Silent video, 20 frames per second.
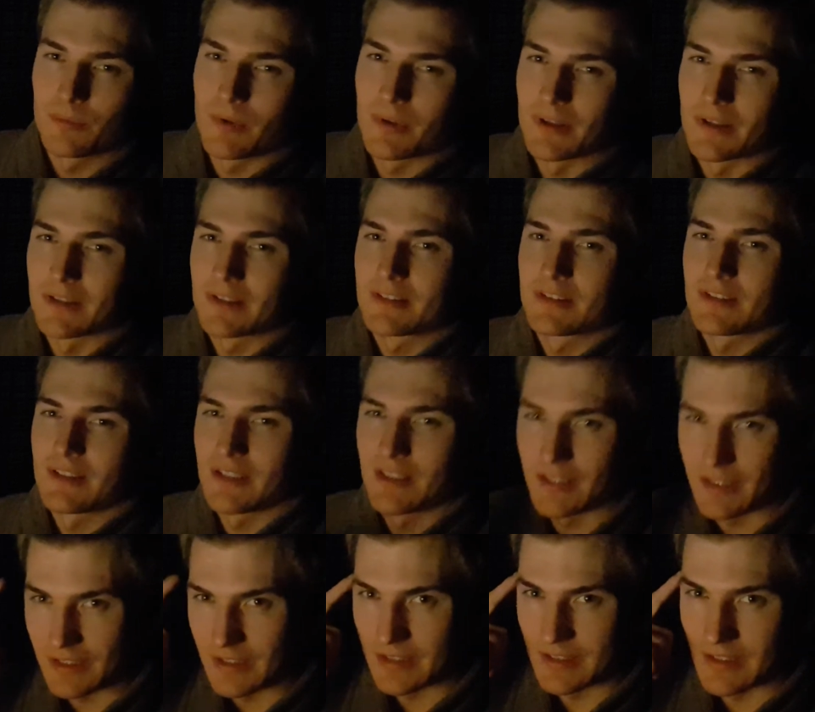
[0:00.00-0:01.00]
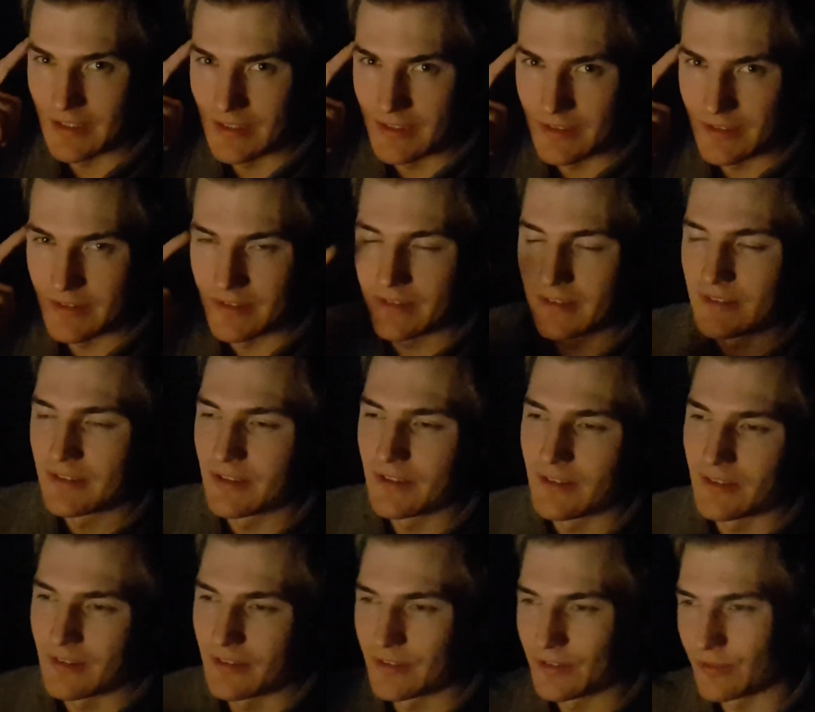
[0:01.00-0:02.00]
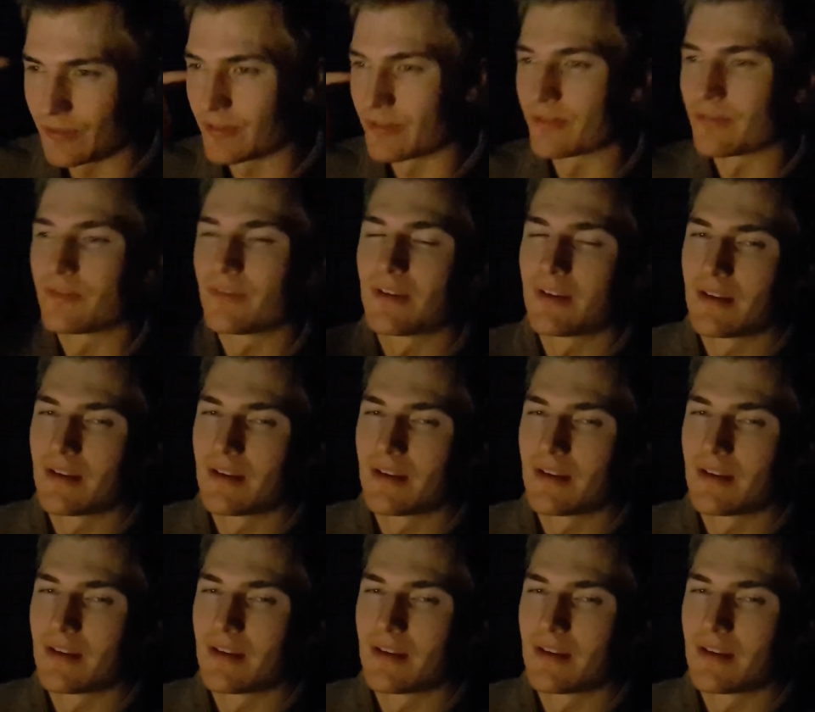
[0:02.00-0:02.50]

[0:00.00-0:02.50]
worse, at least to the sort of,